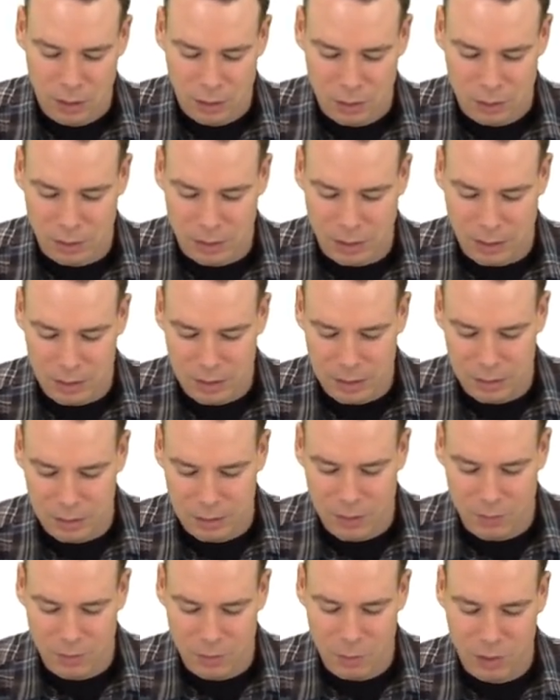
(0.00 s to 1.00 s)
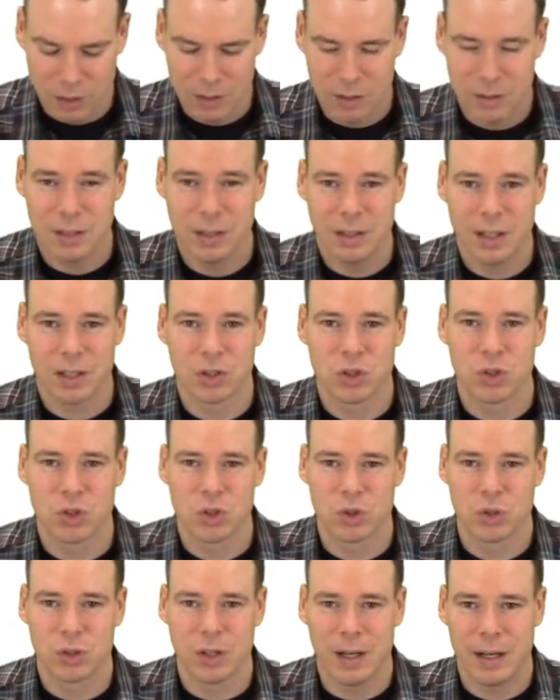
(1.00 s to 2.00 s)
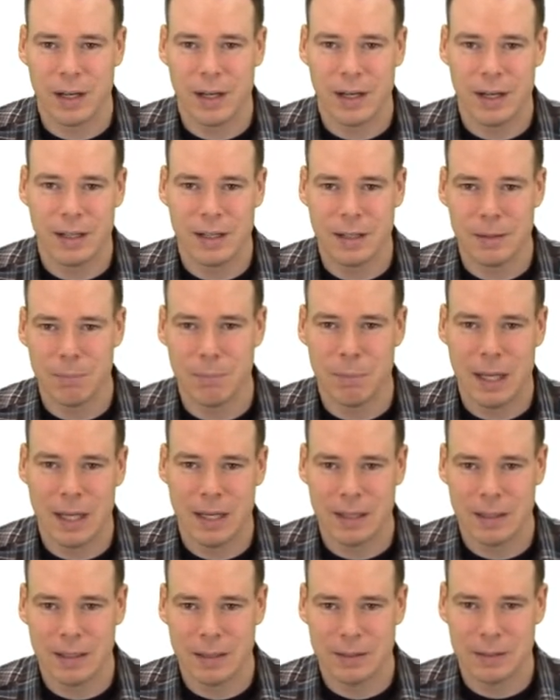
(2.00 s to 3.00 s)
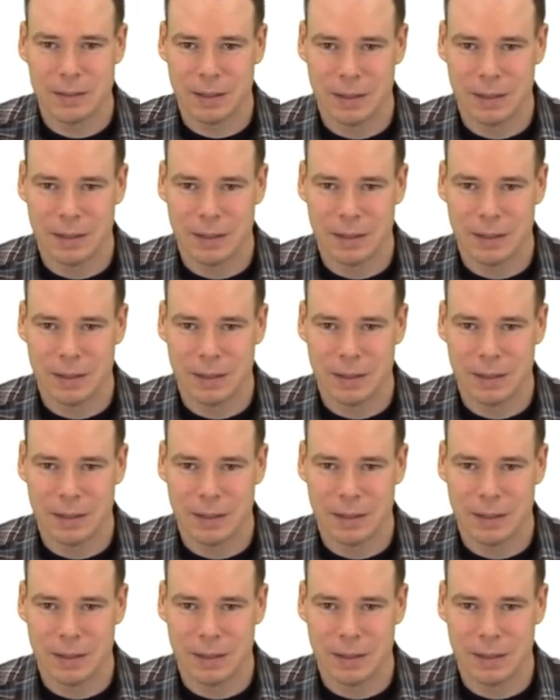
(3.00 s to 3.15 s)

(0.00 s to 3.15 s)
So the idea is everywhere you see an x, try to make it